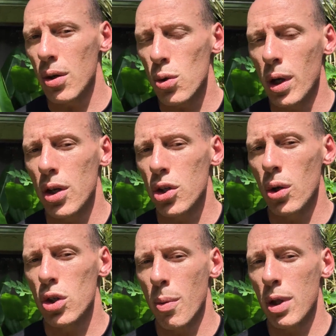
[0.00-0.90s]
So I'm gonna show
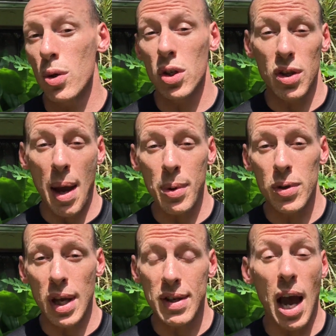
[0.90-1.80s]
you some of those
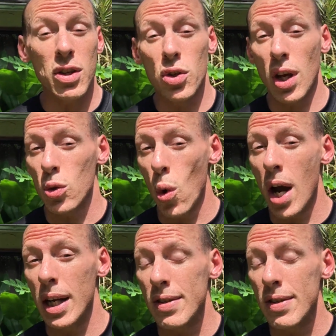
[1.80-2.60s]
examples as exercise one.